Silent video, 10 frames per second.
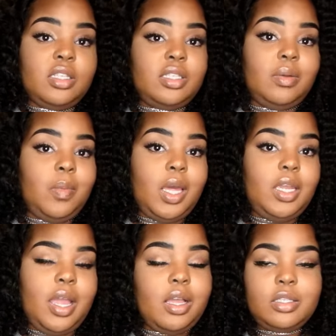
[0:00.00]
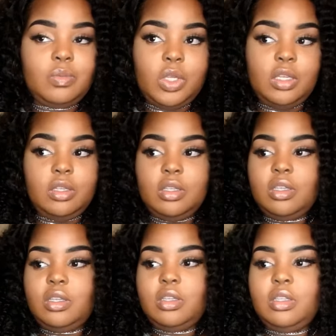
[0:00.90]
somebody asked
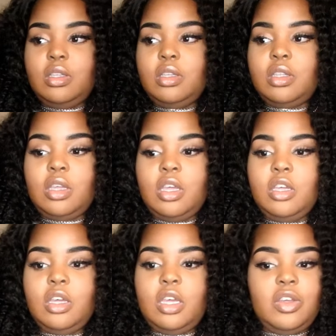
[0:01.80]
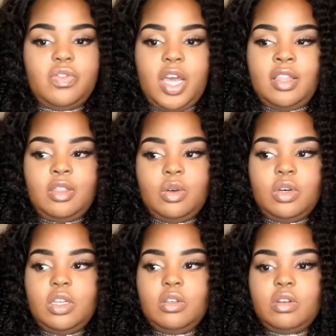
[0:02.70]
me if I
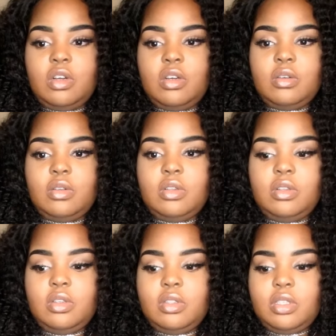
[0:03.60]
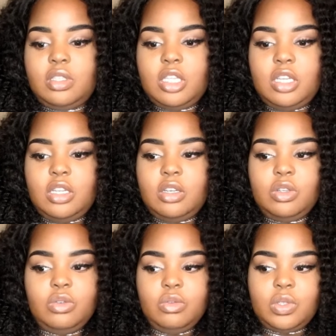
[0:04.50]
thought, you know, sending
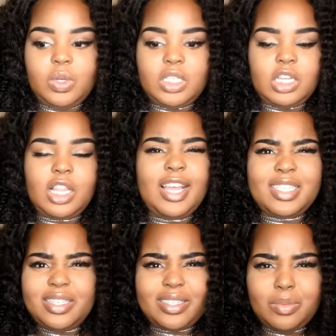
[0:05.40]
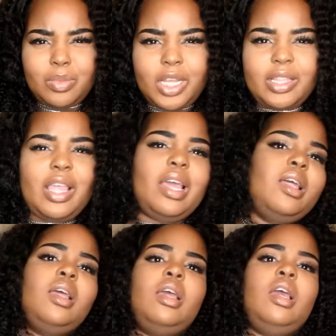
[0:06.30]
nudes wasn't classy or something like that,
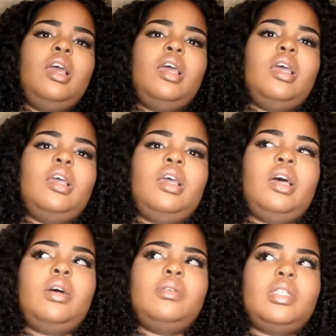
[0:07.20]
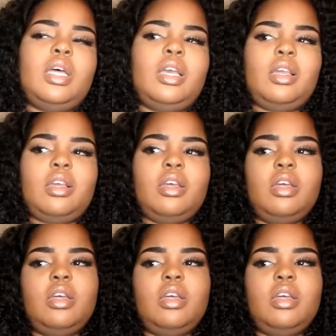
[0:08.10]
and I was like,